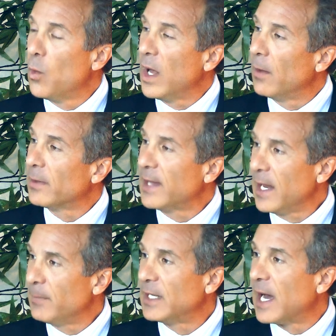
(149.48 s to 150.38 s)
Well,
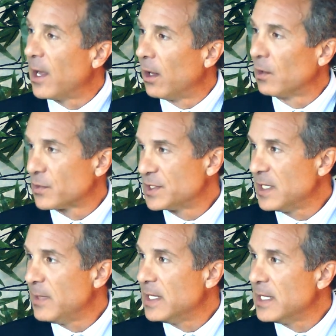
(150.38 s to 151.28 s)
cannabidiol, or
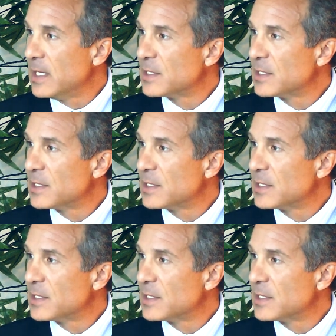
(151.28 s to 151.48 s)
CBD,